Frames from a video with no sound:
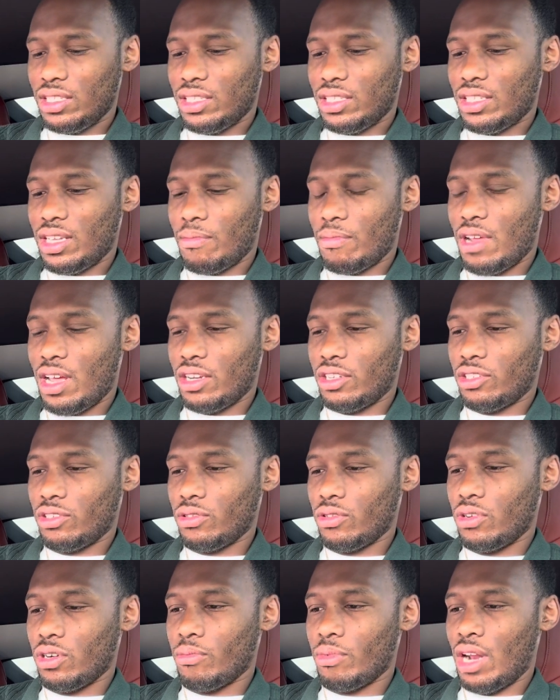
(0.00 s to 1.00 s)
I'm not
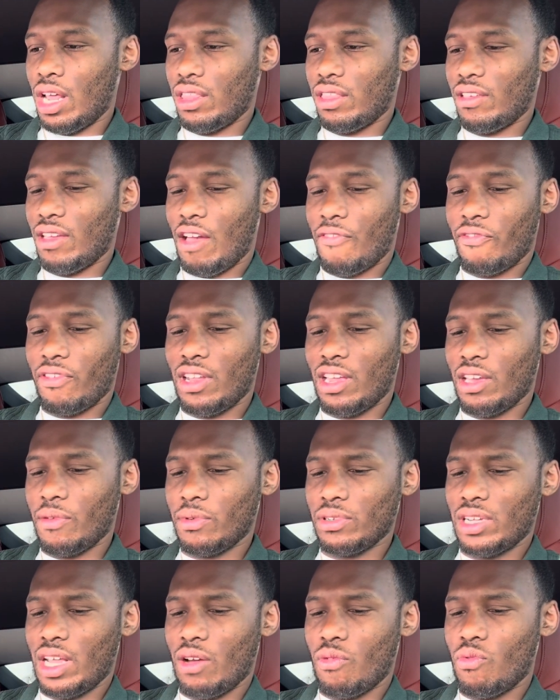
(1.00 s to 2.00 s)
sure, but I feel like it
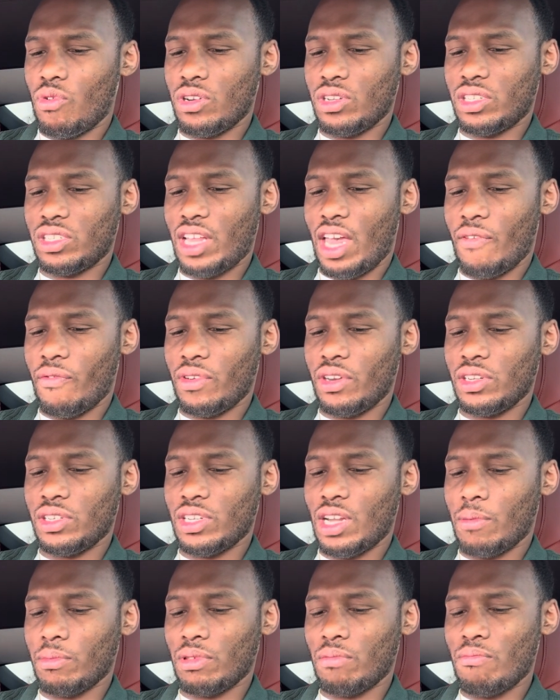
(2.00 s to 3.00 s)
was like $170
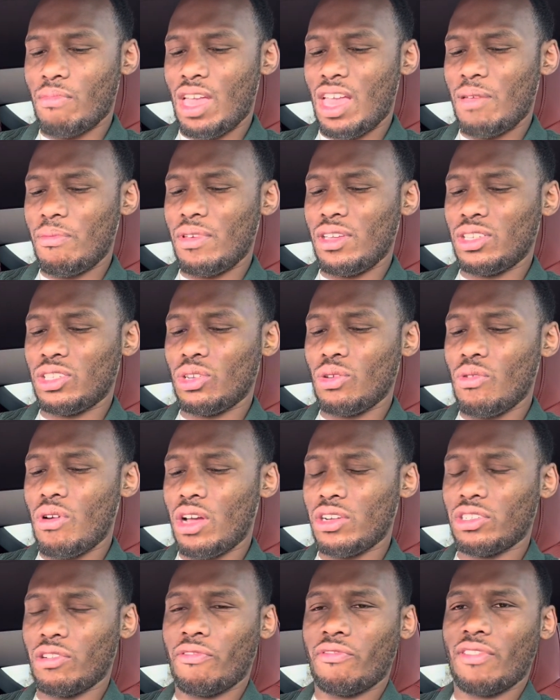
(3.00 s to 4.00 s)
something, maybe
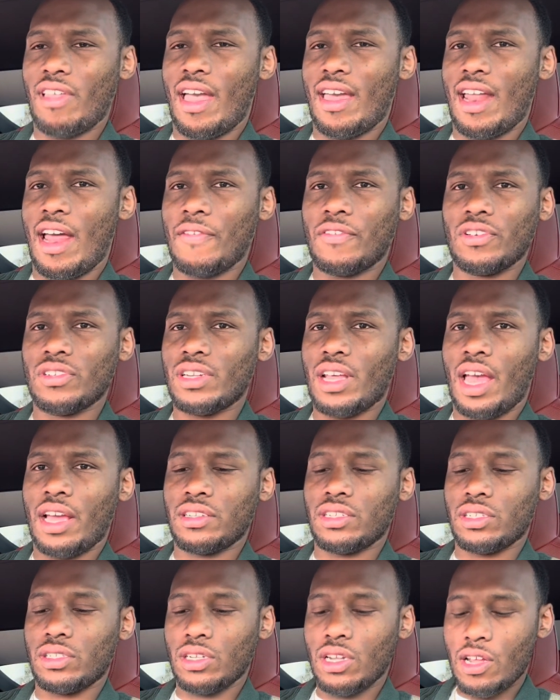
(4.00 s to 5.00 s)
$200 flat after
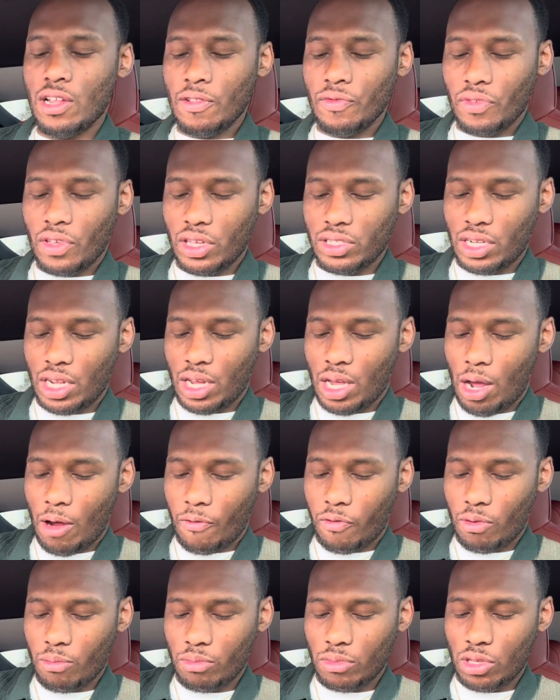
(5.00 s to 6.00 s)
taxes, because they come
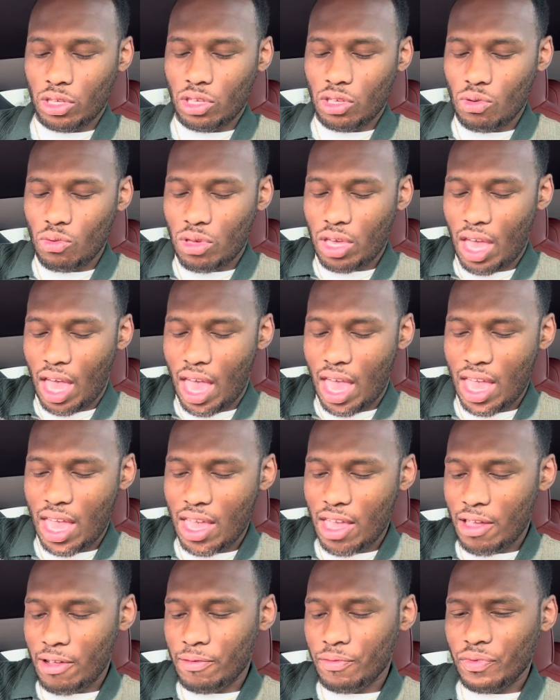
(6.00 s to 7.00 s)
from the UK
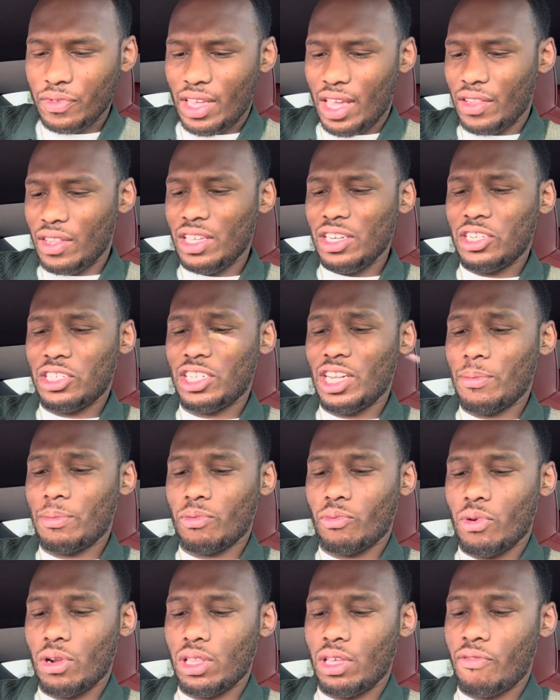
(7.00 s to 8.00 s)
and these shipped
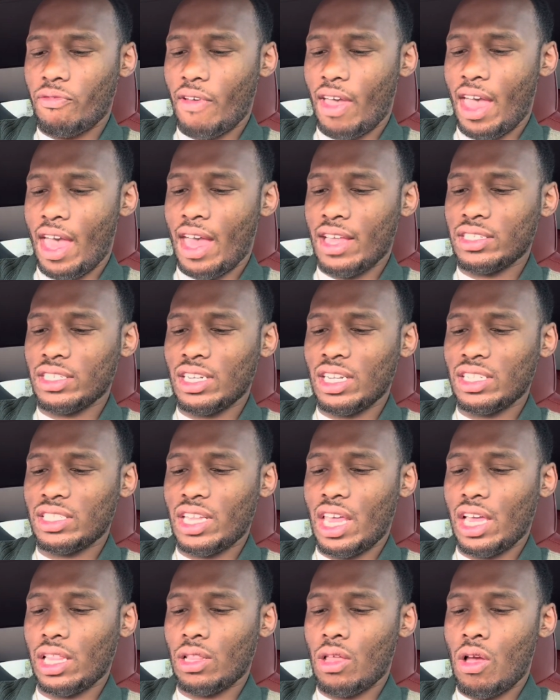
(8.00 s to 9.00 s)
really fast. It didn't
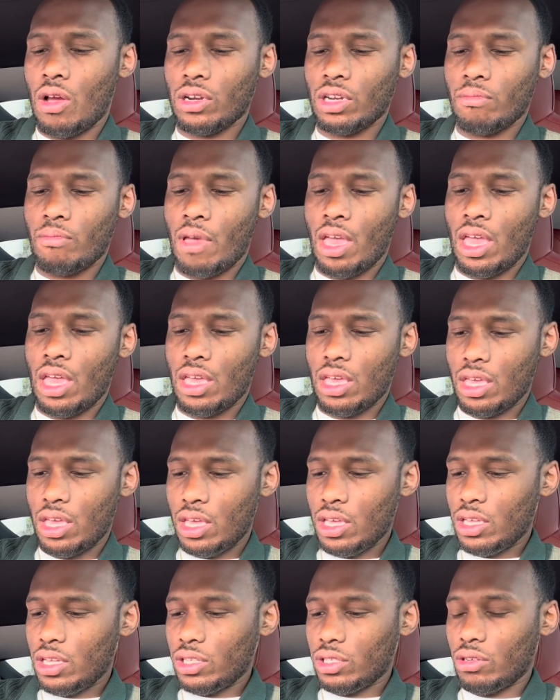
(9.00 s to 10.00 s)
take long to make,
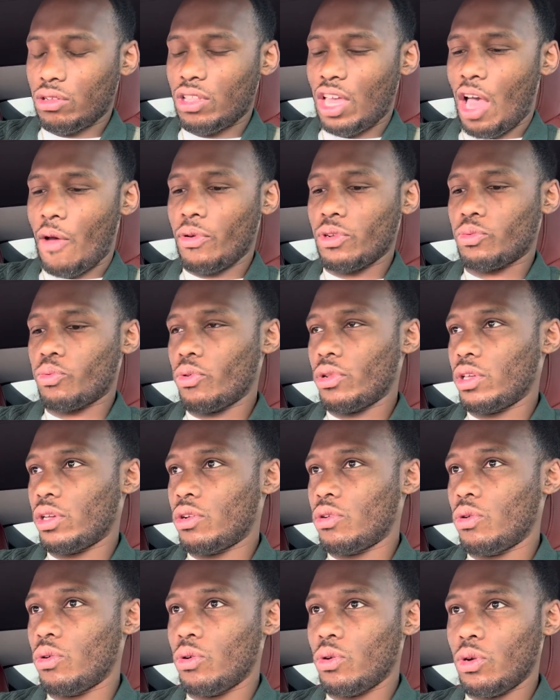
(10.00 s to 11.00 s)
so that was really
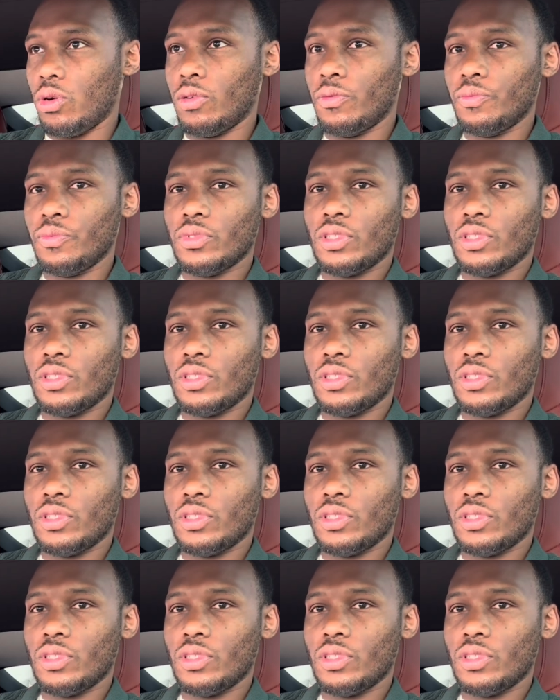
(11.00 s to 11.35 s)
cool.